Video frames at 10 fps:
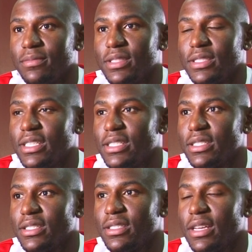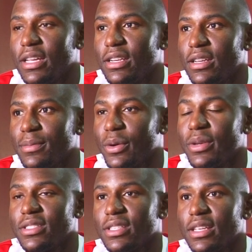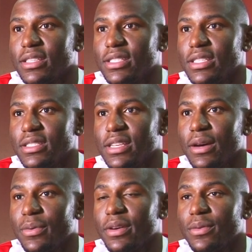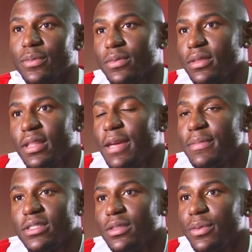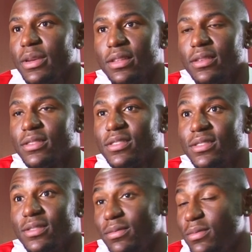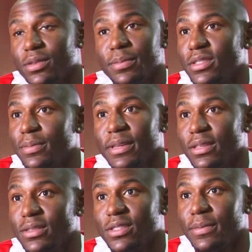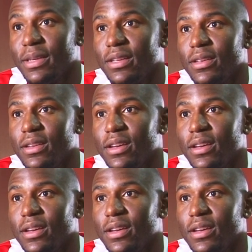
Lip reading: this season, and going into next season now, the aim is to win, to be